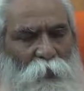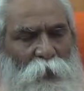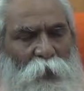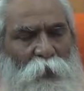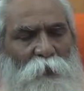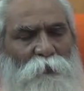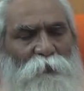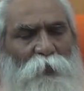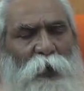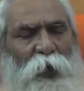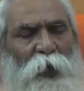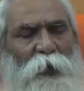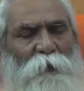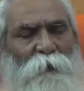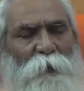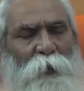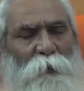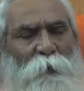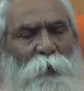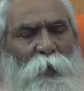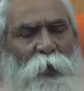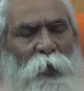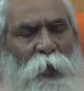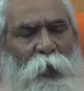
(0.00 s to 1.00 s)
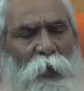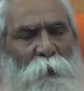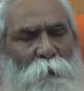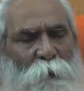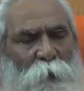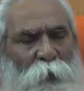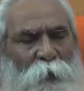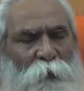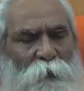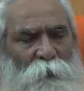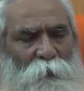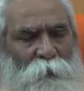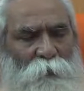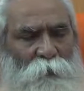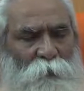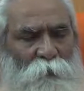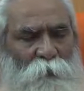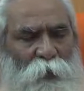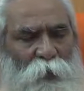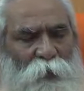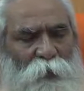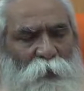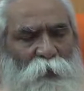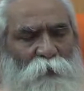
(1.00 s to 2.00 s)
Then what will be happen
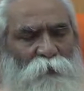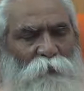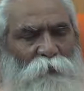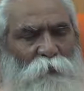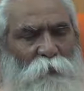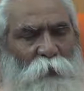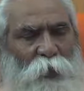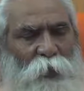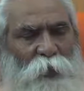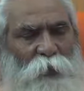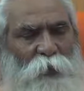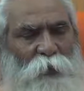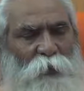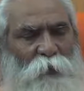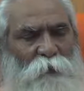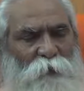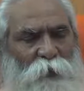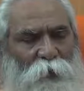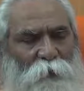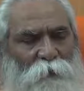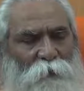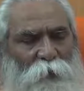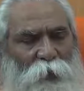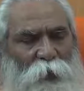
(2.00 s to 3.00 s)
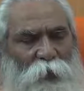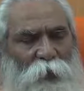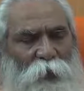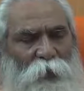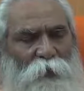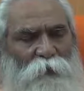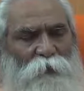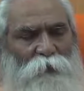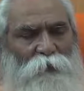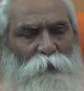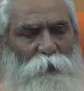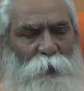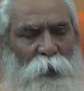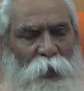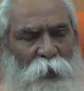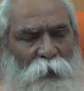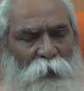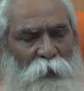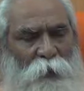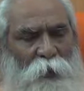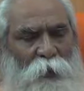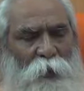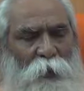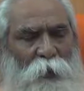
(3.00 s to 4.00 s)
when this meditation will
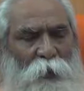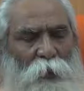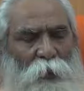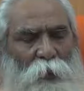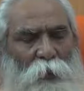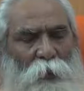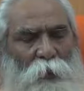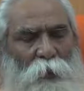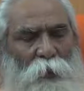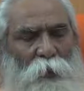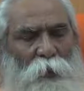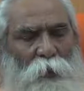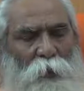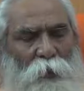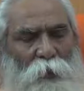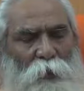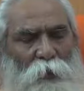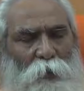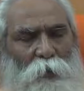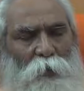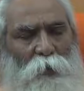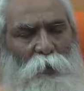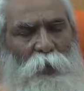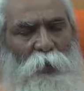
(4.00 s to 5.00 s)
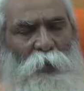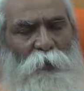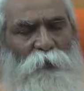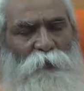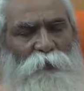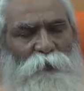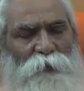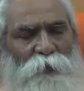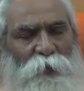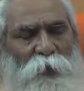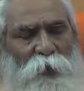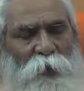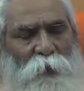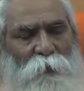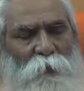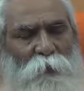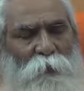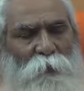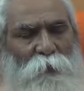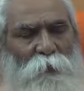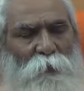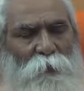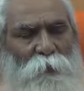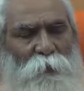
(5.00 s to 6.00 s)
spread? You can
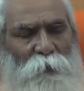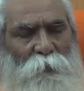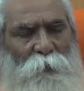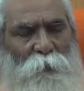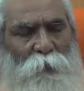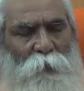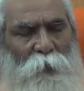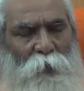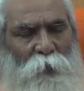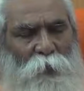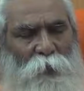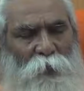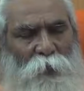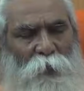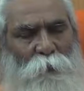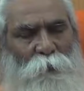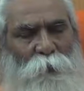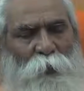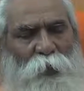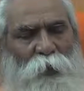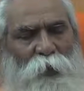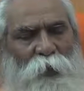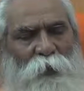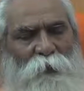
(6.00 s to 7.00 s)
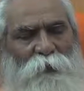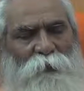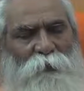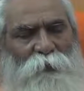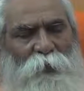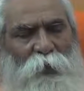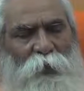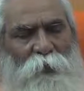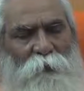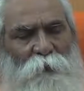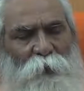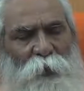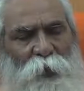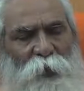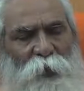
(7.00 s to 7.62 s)
save the billions and